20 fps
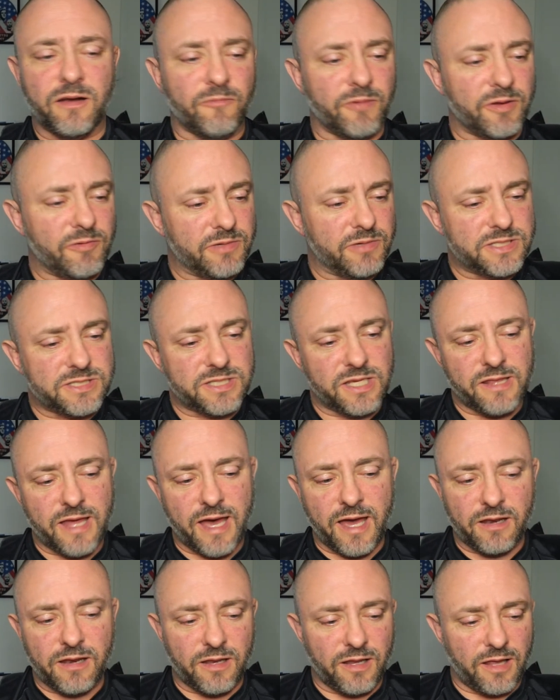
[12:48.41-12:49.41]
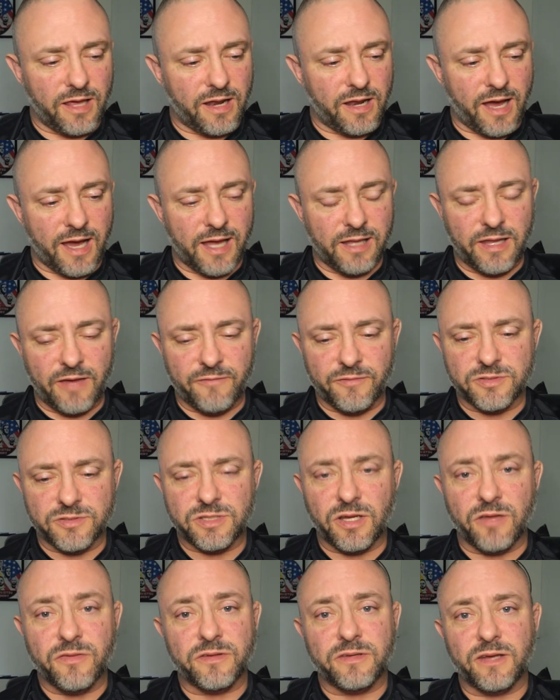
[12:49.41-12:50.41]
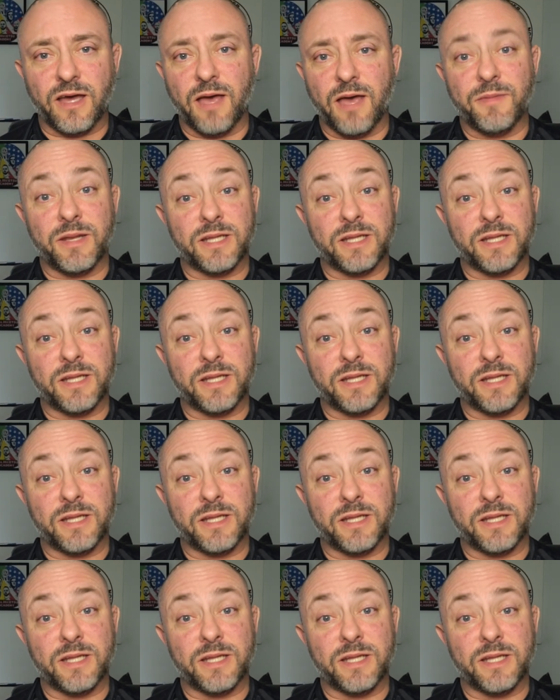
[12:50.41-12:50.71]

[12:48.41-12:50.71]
And we see that at high levels all the time.